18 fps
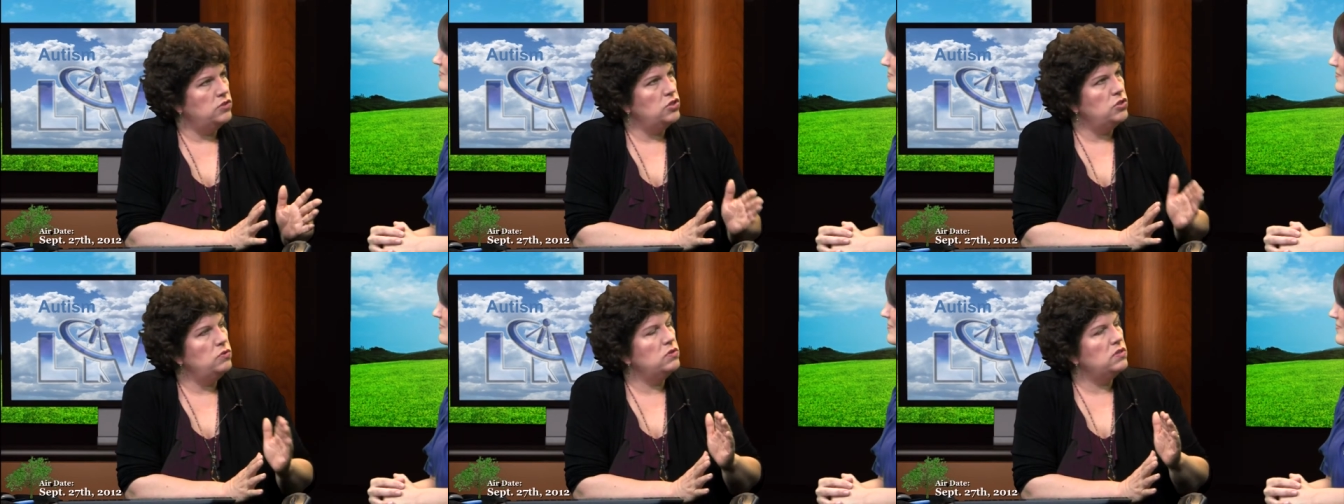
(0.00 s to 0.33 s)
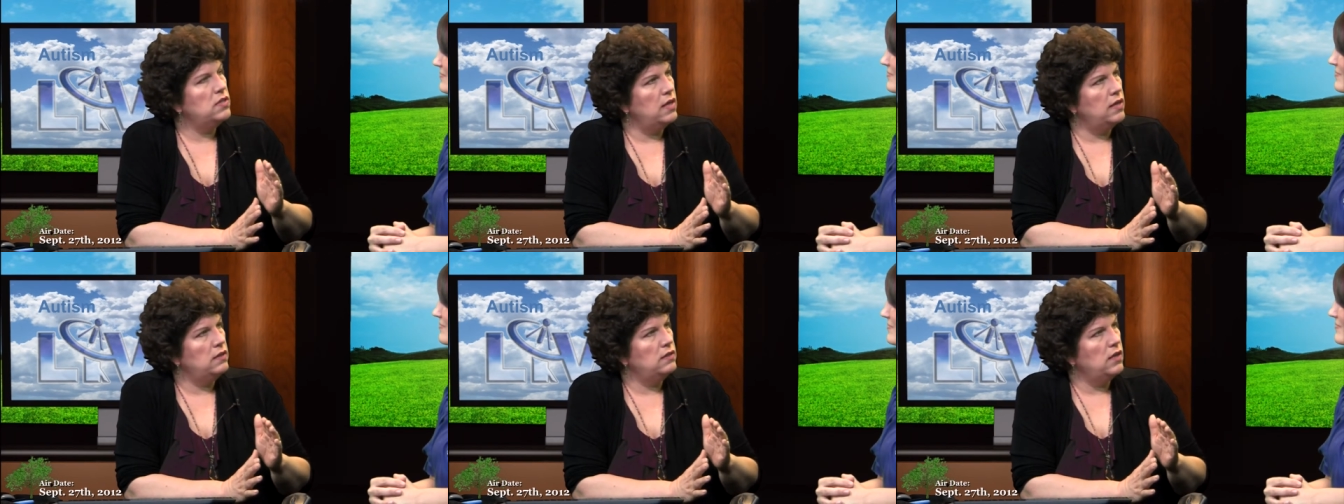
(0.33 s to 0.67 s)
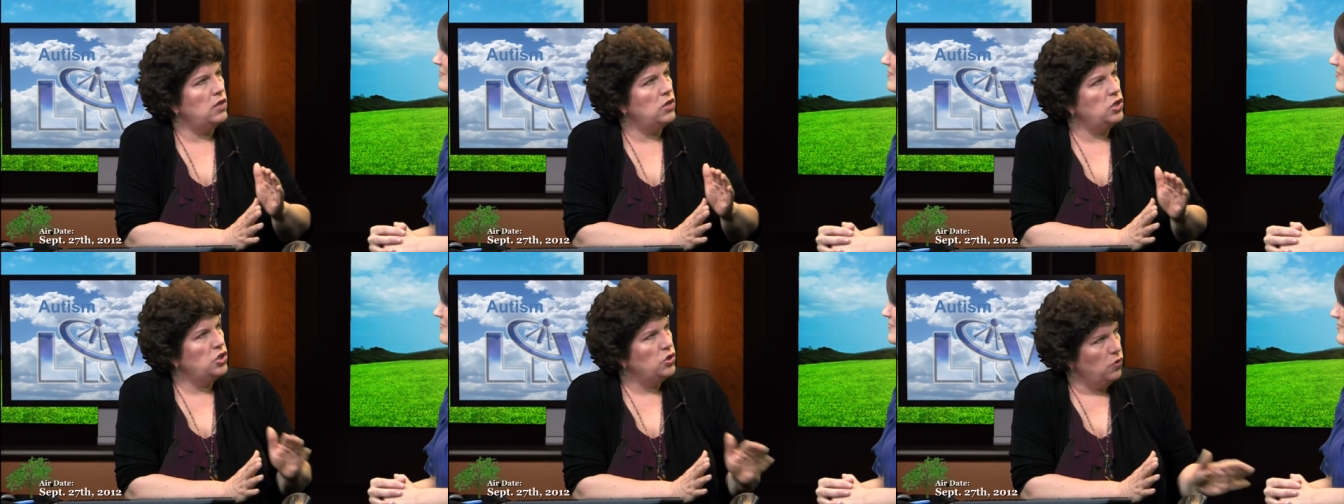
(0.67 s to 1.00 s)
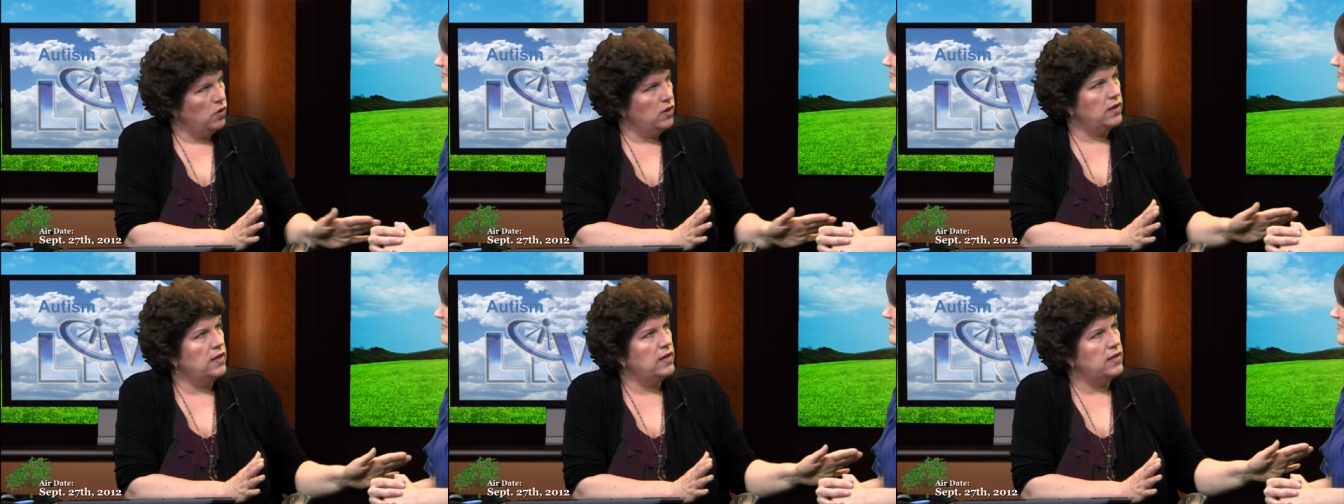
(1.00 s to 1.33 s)
Do you think that
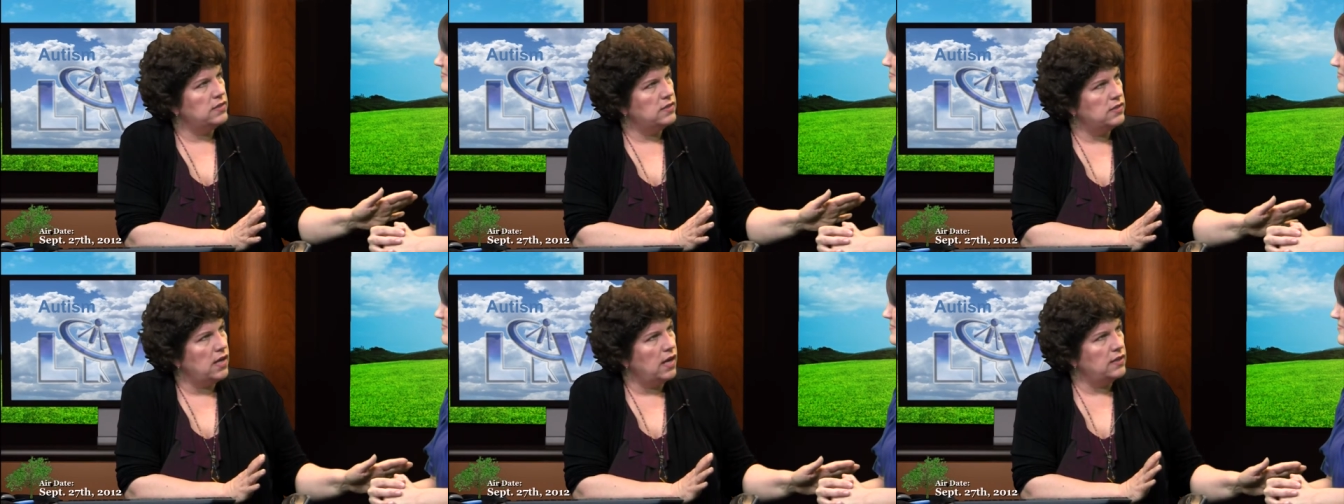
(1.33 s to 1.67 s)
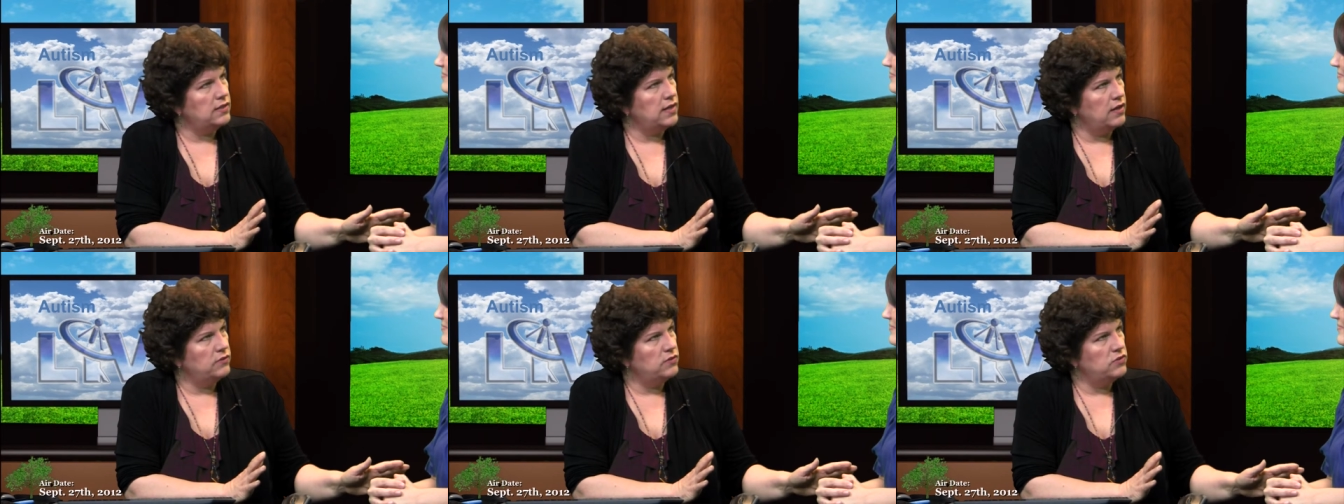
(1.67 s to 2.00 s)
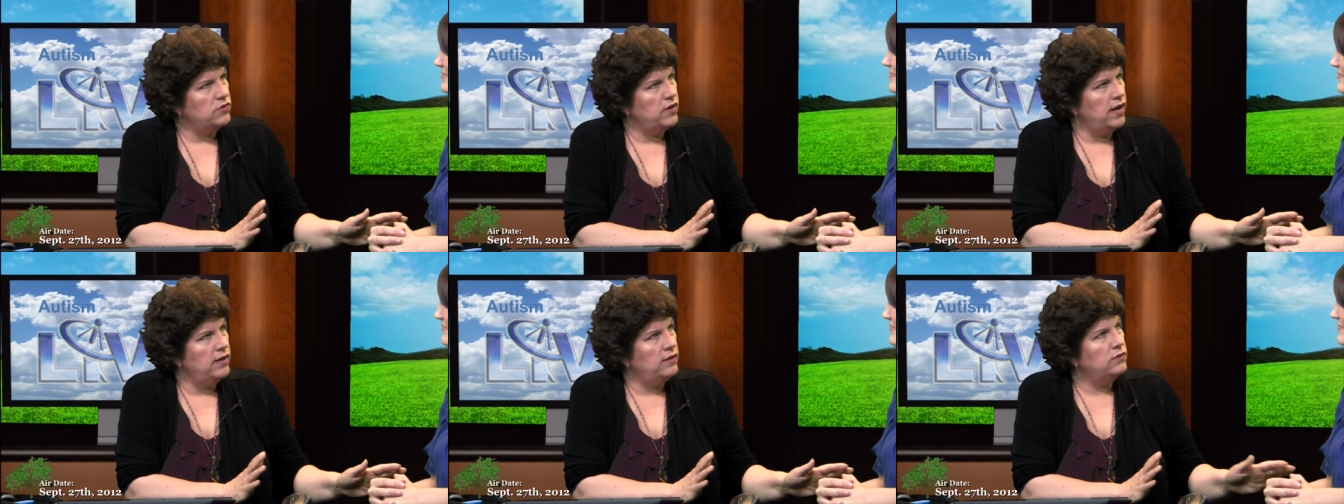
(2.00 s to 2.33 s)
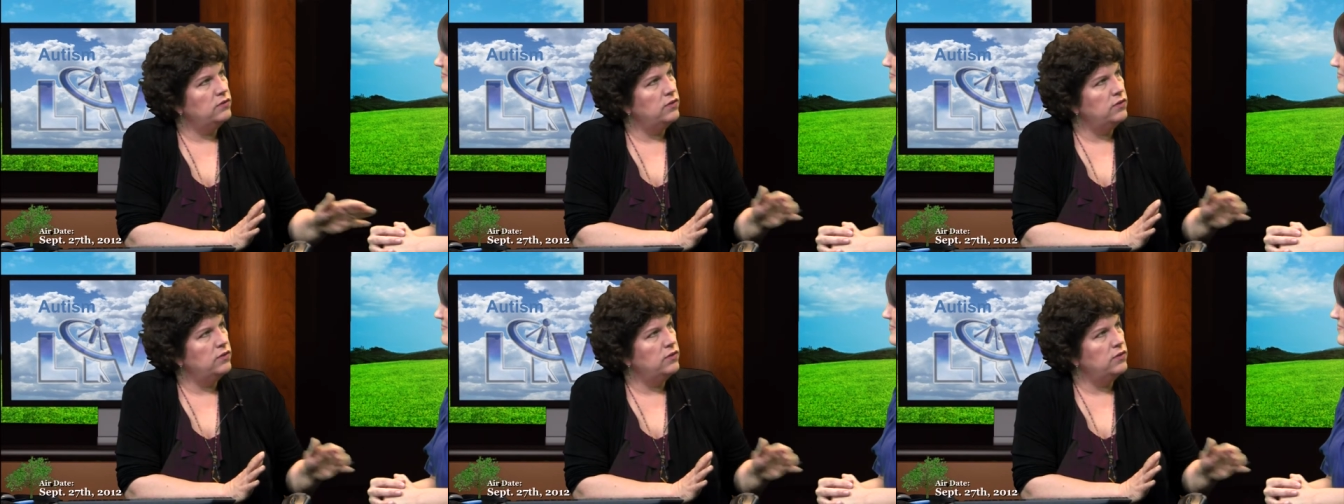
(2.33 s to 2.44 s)
you're going to get sucked down the drain?